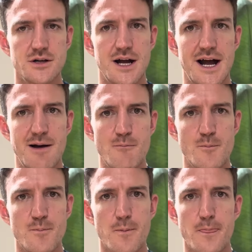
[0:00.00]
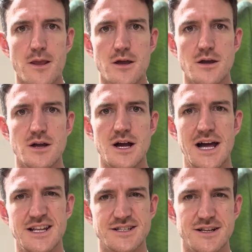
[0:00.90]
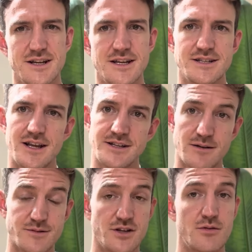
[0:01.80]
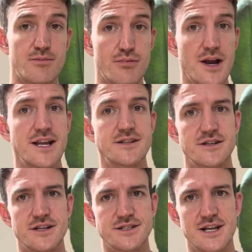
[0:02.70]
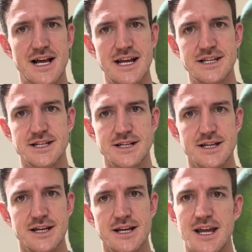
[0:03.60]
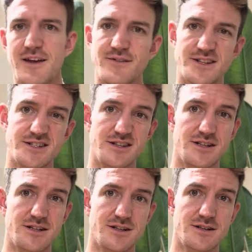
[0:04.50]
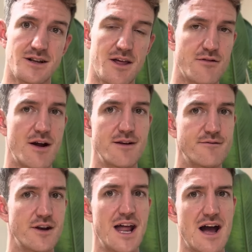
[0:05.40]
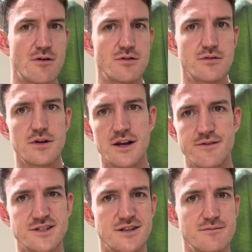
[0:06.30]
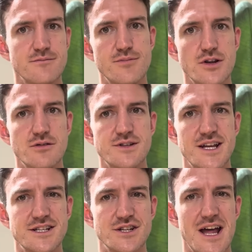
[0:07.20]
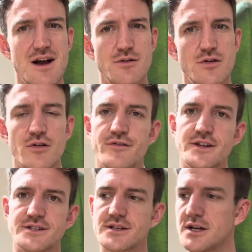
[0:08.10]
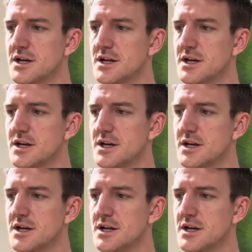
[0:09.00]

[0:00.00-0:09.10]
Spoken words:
Um, and it's up to your brain to decide if it's a threat for now and if it's putting you in danger now or if it's